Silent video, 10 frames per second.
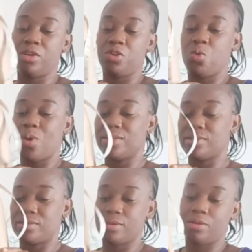you want
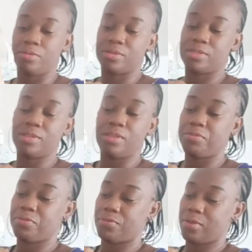the
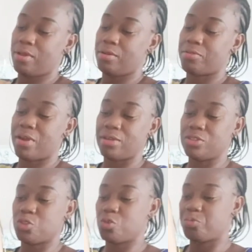sleeve
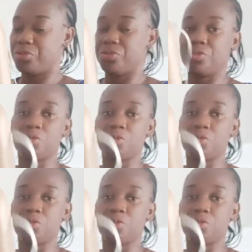round to be.